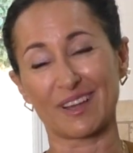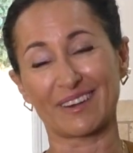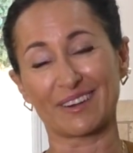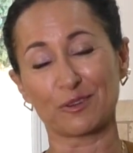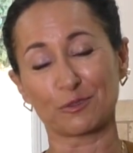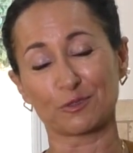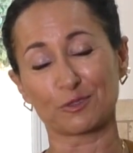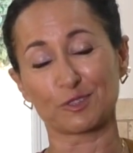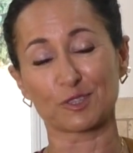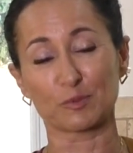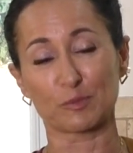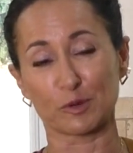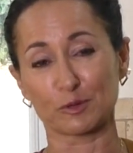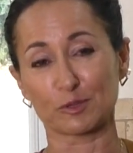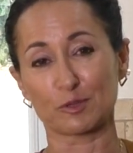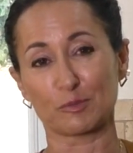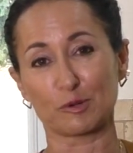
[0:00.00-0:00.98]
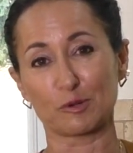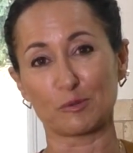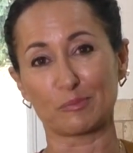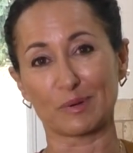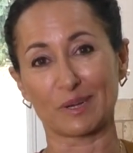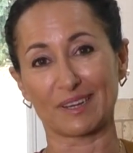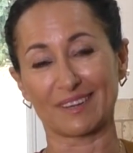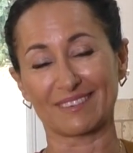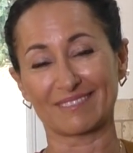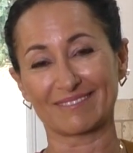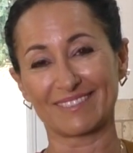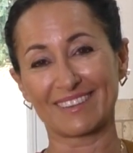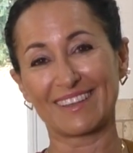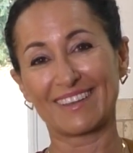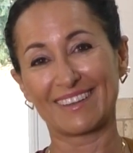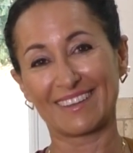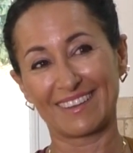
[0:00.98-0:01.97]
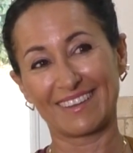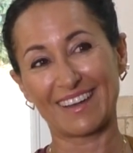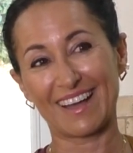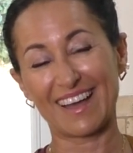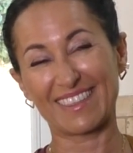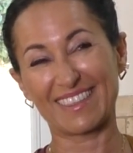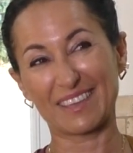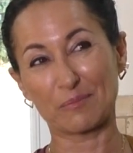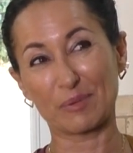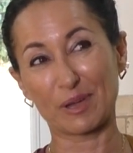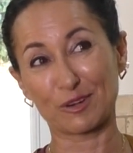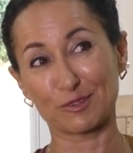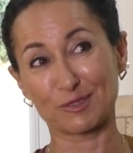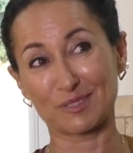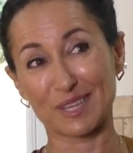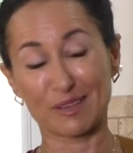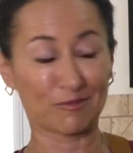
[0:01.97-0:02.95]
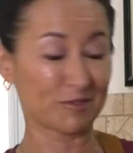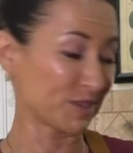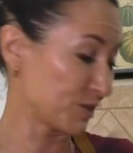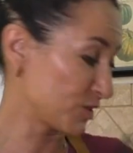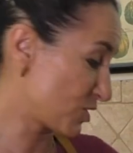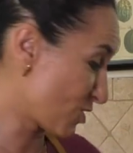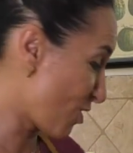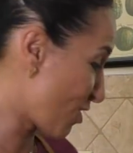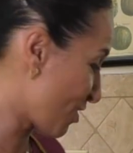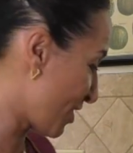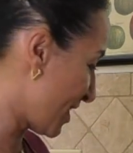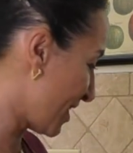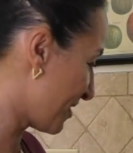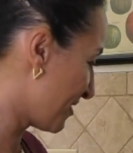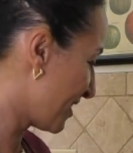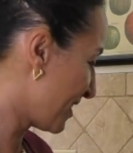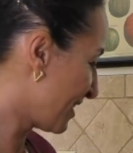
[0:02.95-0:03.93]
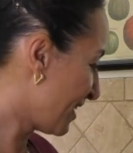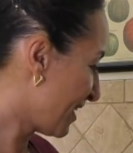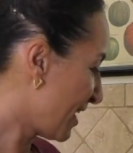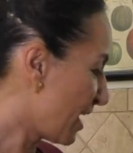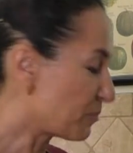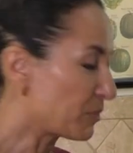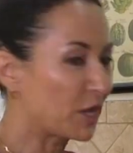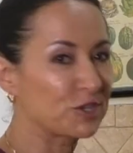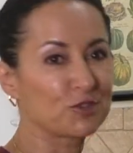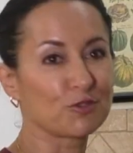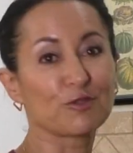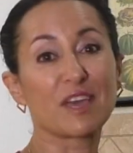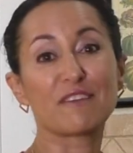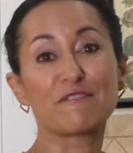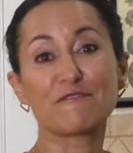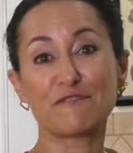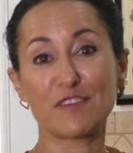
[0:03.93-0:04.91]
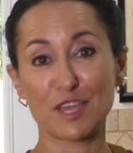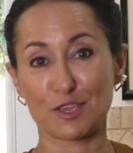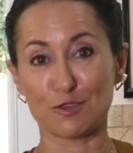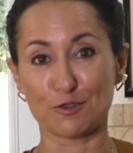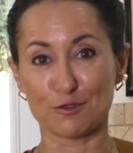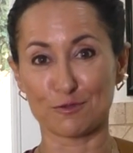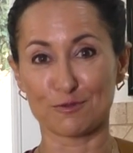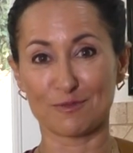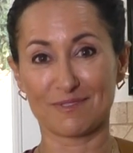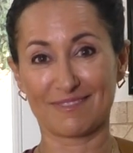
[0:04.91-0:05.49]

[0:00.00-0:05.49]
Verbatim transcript: I know they're disposable, but I think better safe than sorry. Make sure they fit you,